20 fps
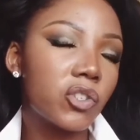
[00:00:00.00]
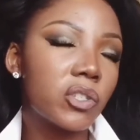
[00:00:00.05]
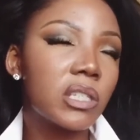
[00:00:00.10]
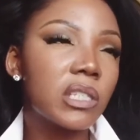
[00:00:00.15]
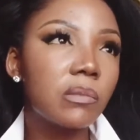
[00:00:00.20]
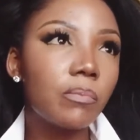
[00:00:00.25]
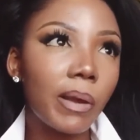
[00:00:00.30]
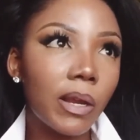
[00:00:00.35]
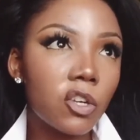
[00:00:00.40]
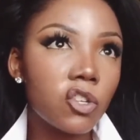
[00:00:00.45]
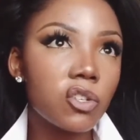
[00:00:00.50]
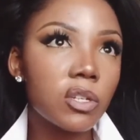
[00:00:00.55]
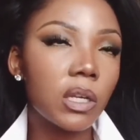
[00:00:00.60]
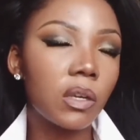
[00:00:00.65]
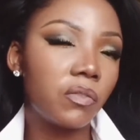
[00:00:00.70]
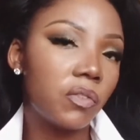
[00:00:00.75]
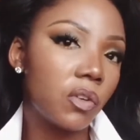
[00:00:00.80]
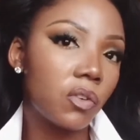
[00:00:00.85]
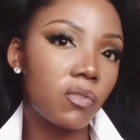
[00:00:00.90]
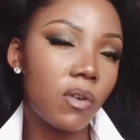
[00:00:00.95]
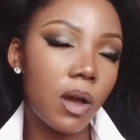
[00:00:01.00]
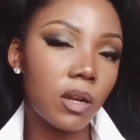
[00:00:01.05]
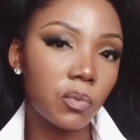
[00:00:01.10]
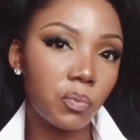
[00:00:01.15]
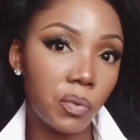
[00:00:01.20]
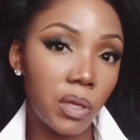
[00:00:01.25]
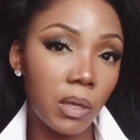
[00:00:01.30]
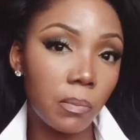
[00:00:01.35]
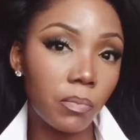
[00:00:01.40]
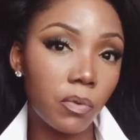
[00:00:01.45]
especially if you're around
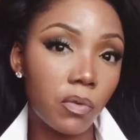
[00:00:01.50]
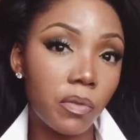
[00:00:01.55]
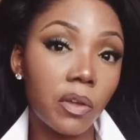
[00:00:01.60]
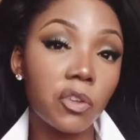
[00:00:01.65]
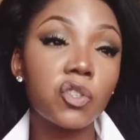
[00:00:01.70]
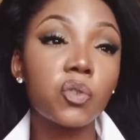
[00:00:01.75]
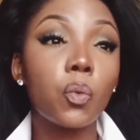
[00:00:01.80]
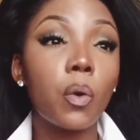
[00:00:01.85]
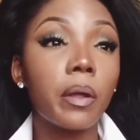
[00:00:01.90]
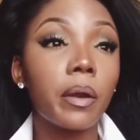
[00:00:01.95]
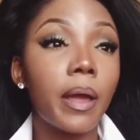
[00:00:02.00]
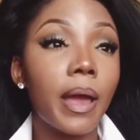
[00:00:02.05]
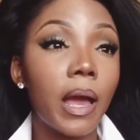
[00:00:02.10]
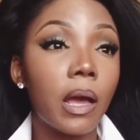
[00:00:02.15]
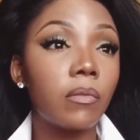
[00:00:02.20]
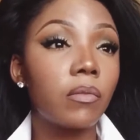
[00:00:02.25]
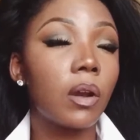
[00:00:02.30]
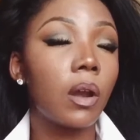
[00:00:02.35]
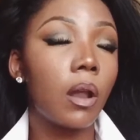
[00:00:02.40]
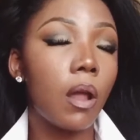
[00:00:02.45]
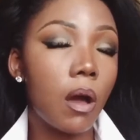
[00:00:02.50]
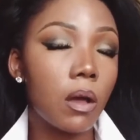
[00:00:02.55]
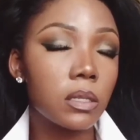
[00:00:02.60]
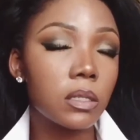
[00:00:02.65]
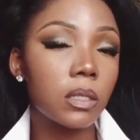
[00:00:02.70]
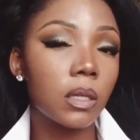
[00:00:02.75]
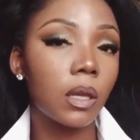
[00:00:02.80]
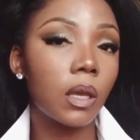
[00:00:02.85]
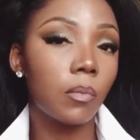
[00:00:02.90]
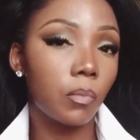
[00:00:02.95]
people that you want to have a
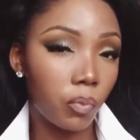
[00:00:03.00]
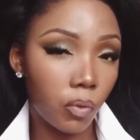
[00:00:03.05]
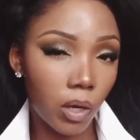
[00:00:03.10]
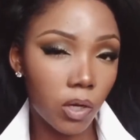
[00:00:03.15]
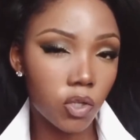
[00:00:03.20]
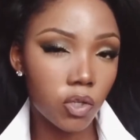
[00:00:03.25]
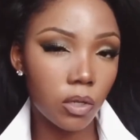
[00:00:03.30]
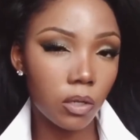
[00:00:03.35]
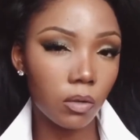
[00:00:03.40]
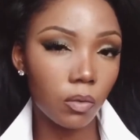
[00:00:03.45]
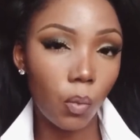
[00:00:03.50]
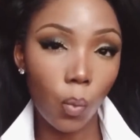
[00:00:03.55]
lasting impression